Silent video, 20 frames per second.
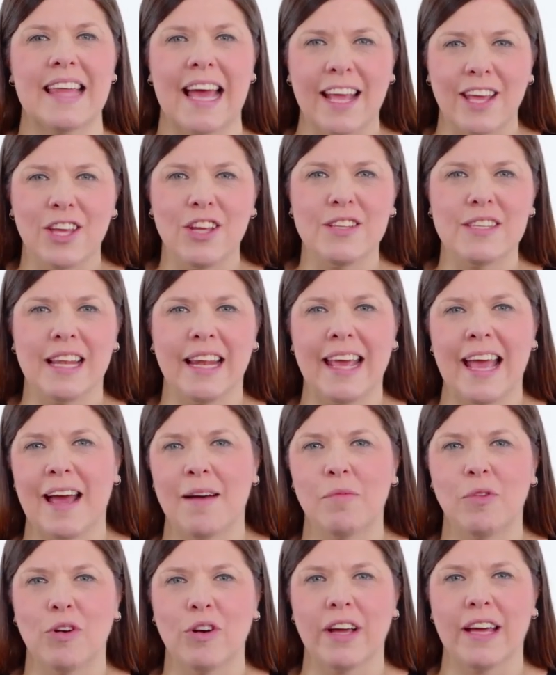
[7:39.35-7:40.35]
Thank you to
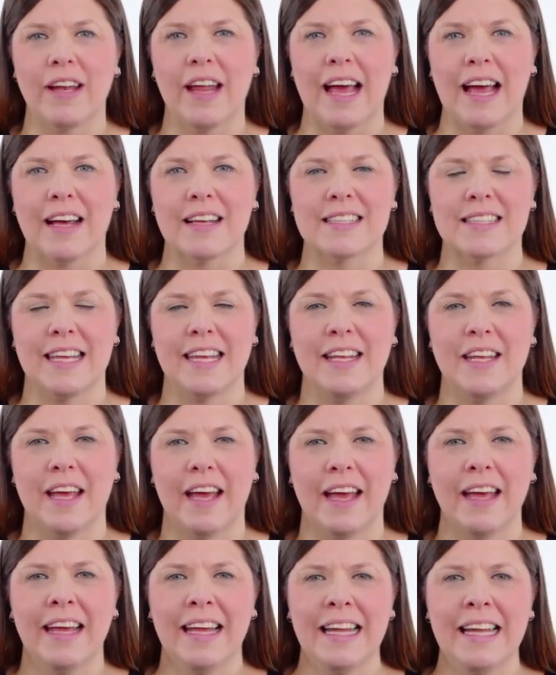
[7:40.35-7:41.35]
Leanne Morgan, our
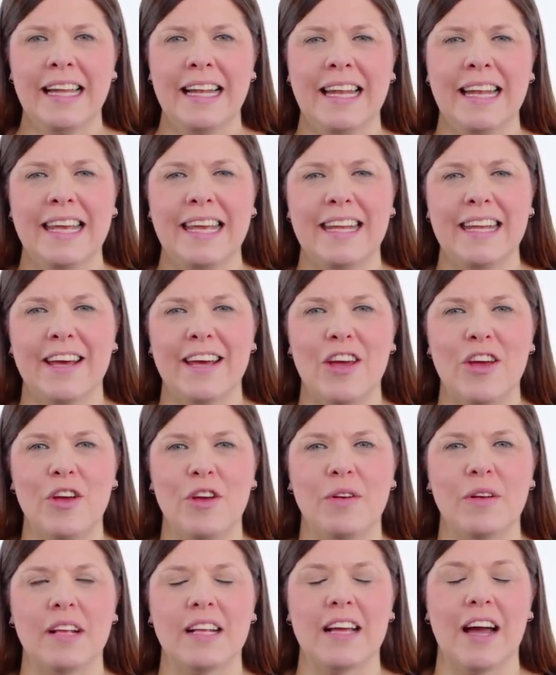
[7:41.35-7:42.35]
senior leader
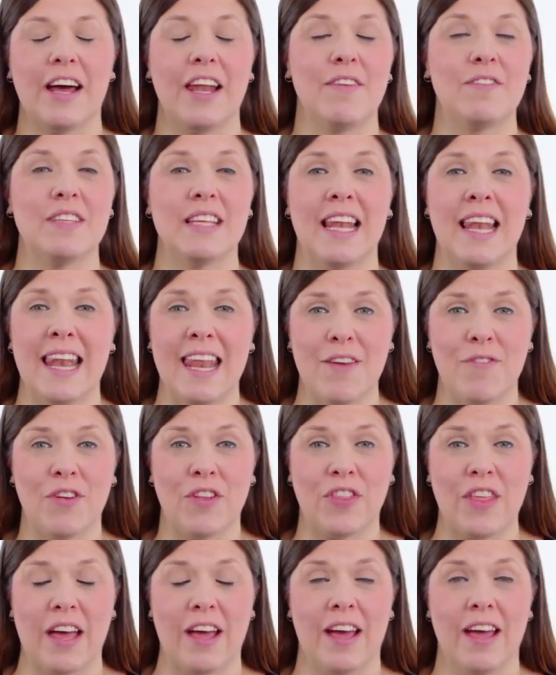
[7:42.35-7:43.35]
who kind of
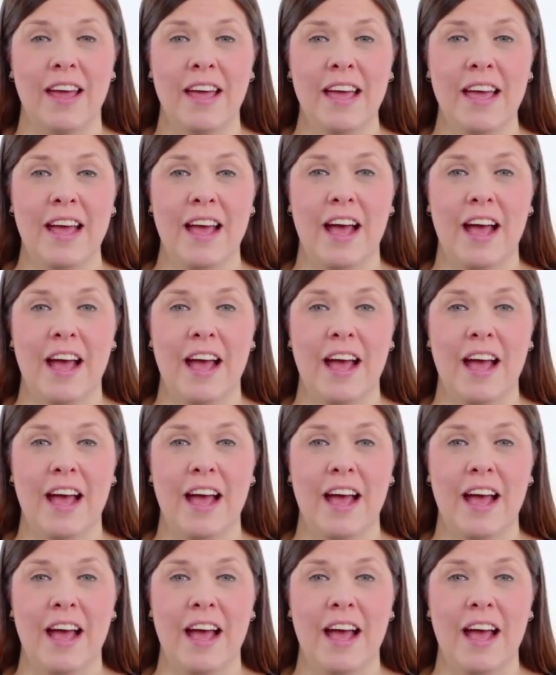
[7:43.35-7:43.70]
delivered that,